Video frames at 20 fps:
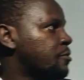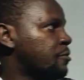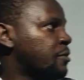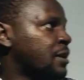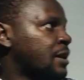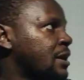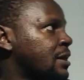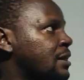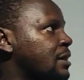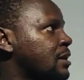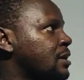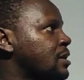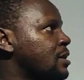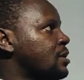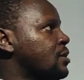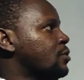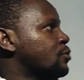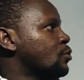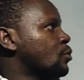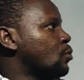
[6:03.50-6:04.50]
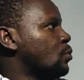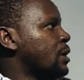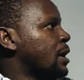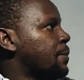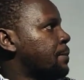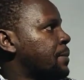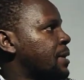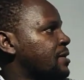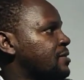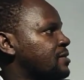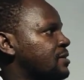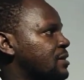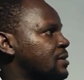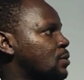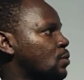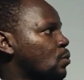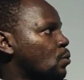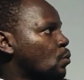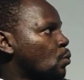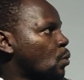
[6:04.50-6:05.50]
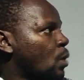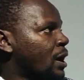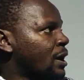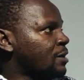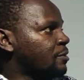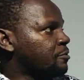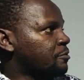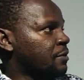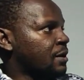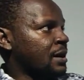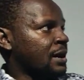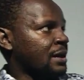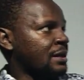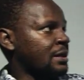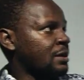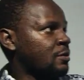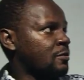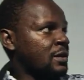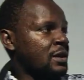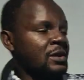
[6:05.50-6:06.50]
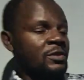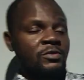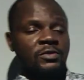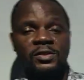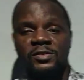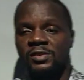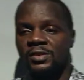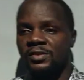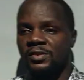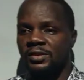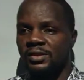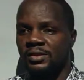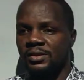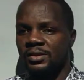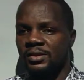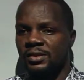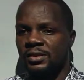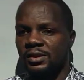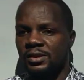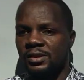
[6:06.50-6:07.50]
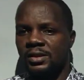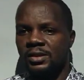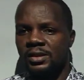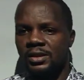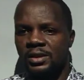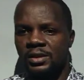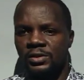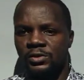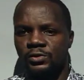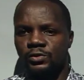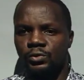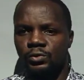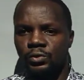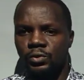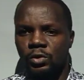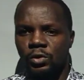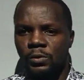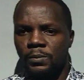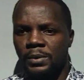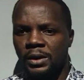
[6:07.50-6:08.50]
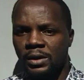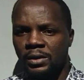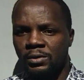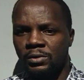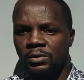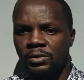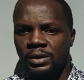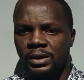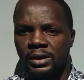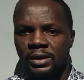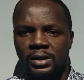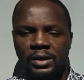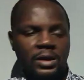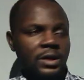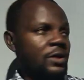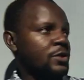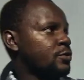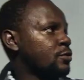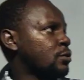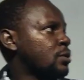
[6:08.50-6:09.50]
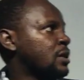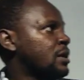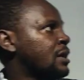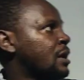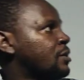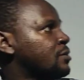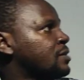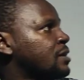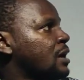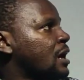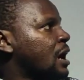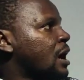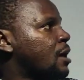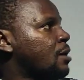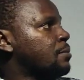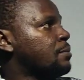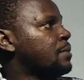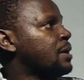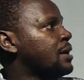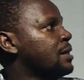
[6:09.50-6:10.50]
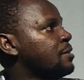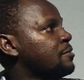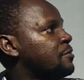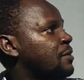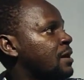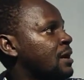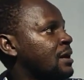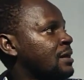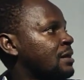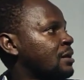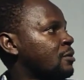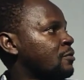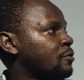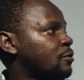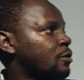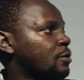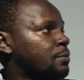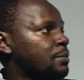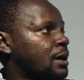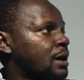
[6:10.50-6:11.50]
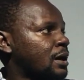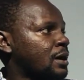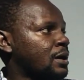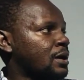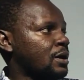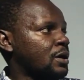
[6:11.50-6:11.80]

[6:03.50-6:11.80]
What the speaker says: Faraday. So we are passing 1 Faraday of electricity into copper chloride. So they now say how many Faraday of copper